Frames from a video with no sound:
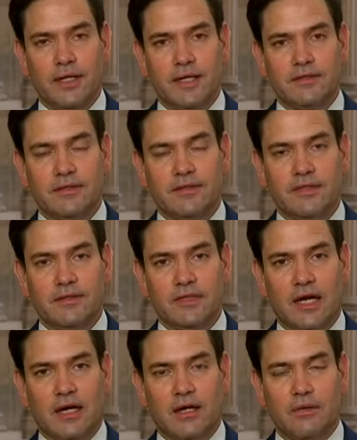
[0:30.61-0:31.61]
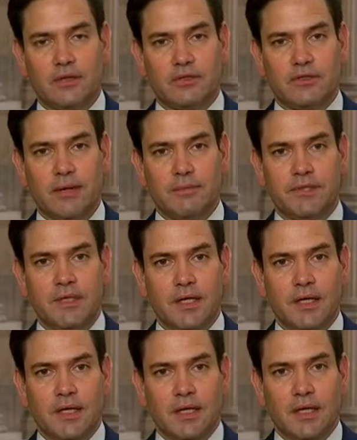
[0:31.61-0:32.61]
In essence, he's not going to accept
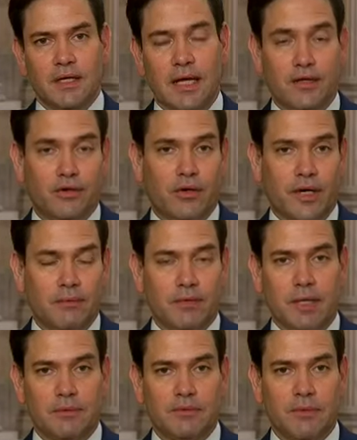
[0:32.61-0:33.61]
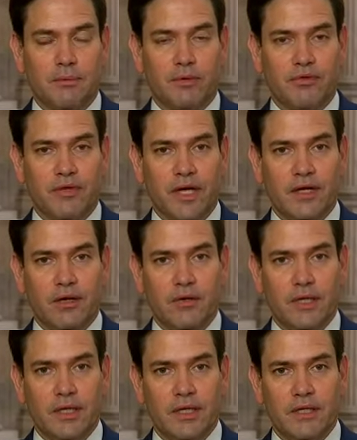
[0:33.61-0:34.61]
that Ukraine becomes a member of
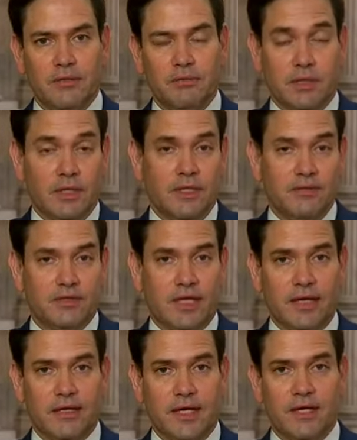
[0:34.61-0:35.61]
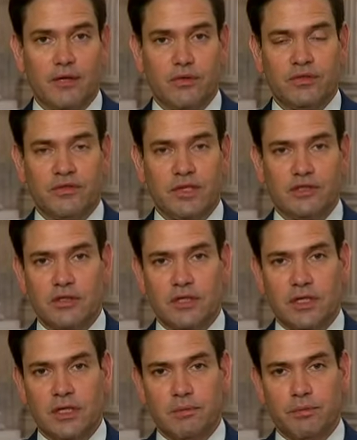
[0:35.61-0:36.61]
NATO, and he believes that NATO is
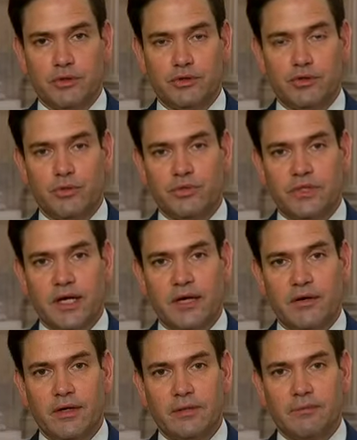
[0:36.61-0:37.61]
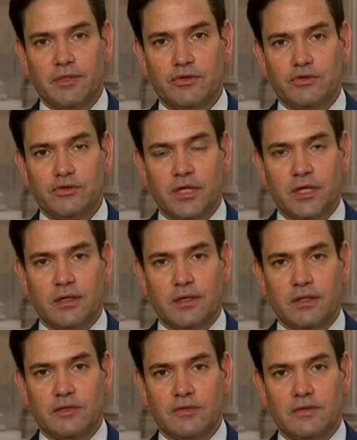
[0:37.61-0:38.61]
eventually going to put troops there and missiles there
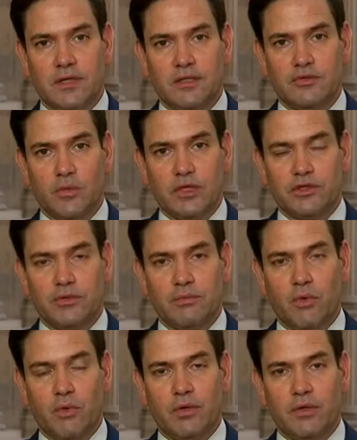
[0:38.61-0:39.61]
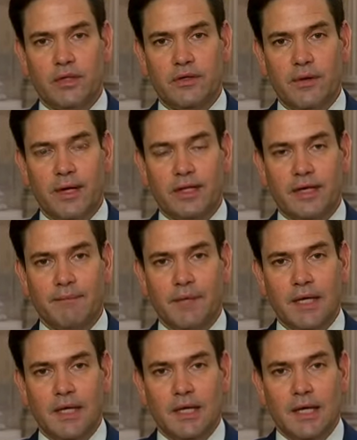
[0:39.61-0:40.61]
on his, on his western border and threaten him.